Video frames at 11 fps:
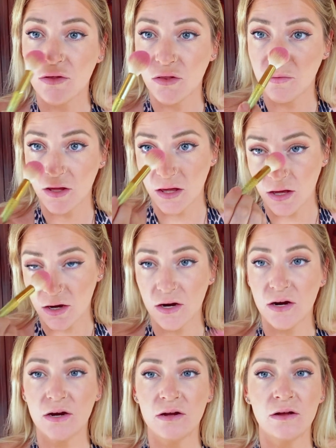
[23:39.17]
little bit
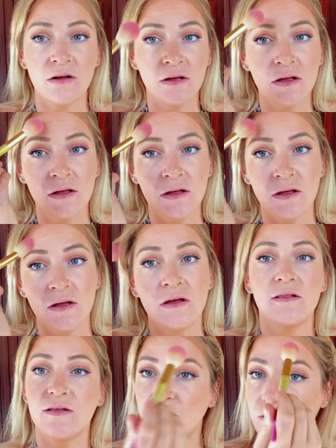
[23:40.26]
here,
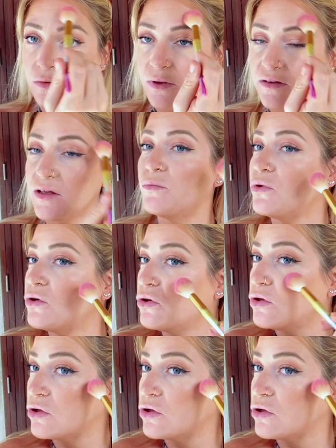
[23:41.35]
a little bit on my temple.